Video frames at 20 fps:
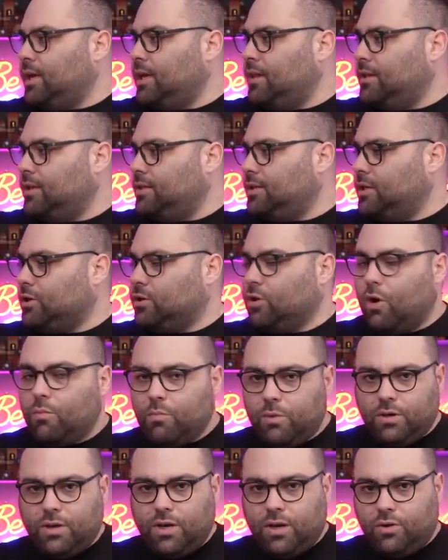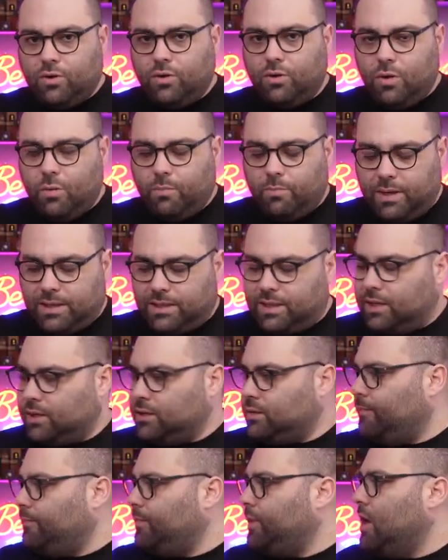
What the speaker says: and this is common into new pixels.